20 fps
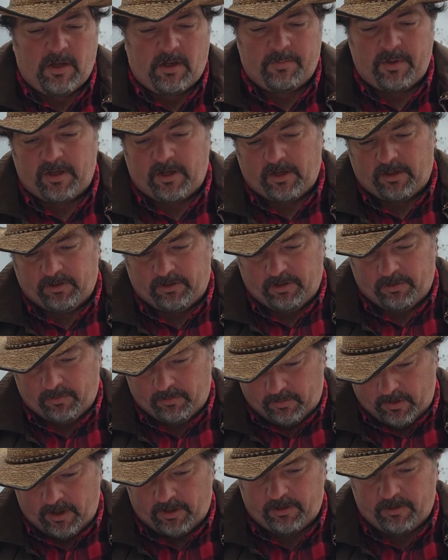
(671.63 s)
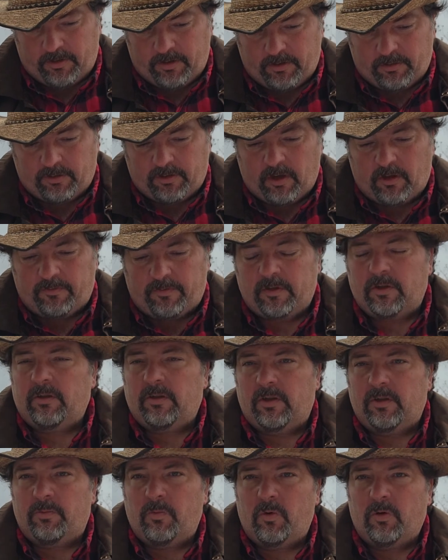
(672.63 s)
because you enter yourself into
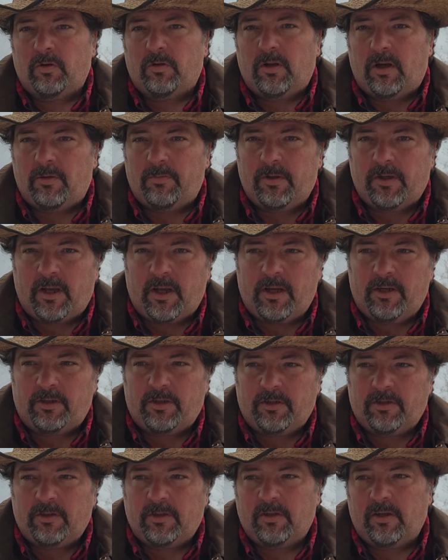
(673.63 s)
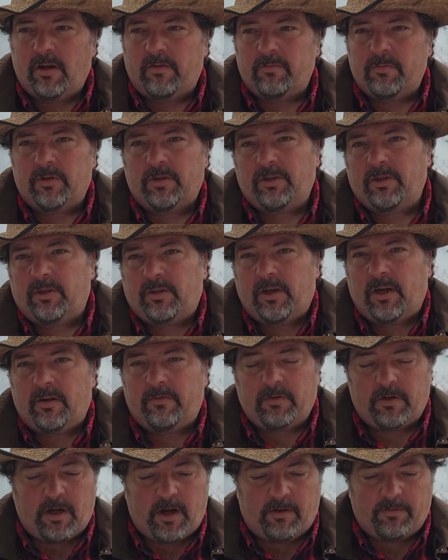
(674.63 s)
these moral obligations, and government should
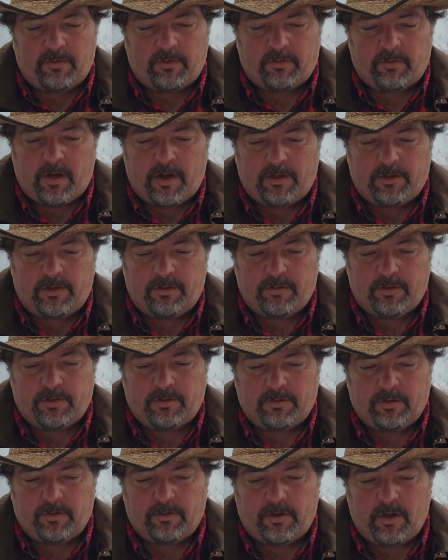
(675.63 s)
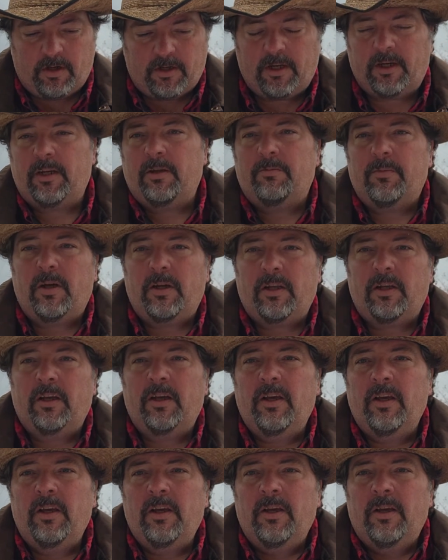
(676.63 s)
never have the right to intrude on anybody.
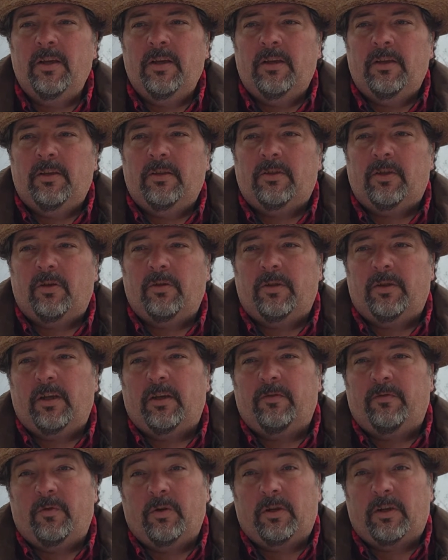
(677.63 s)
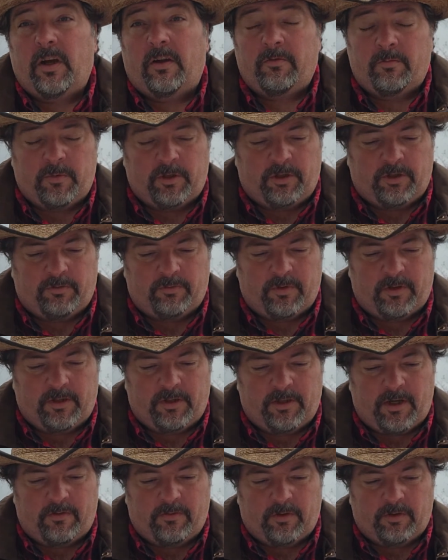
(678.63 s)
So therefore, government should
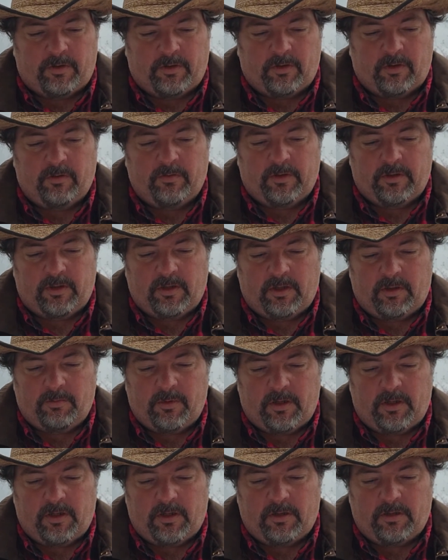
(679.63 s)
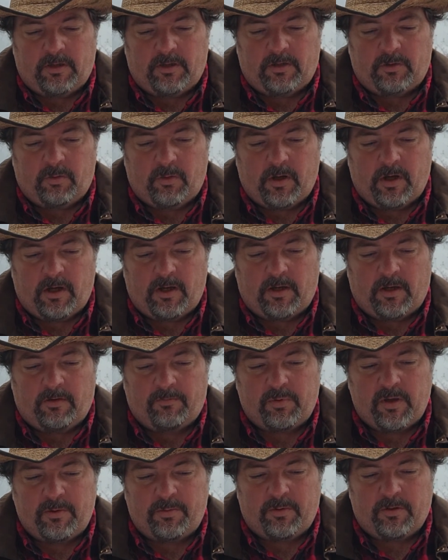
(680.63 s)
really never service anybody in this way if
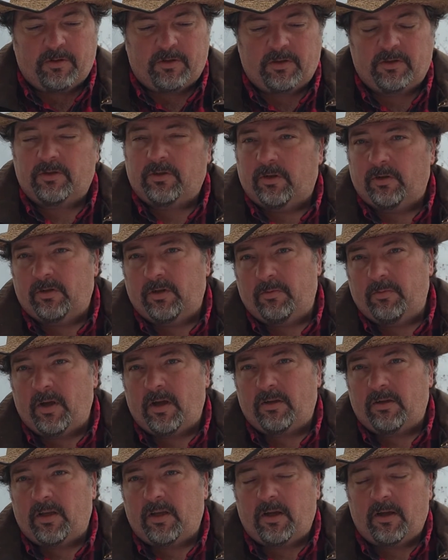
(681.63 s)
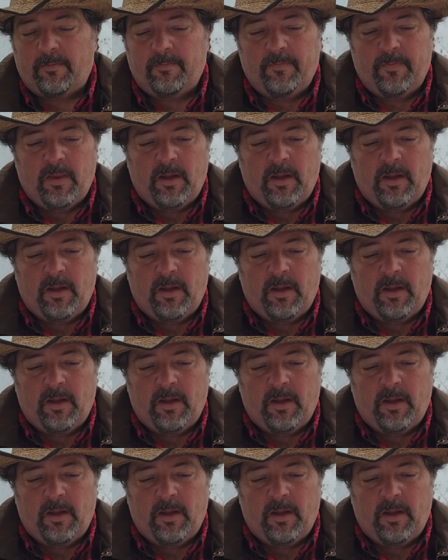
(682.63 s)
people are concerned about that.